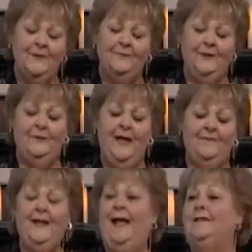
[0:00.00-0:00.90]
you
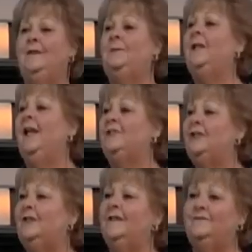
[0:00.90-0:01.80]
have had the
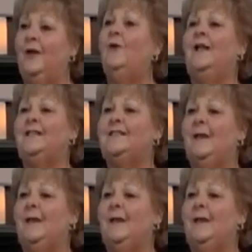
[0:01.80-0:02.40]
pleasure of knowing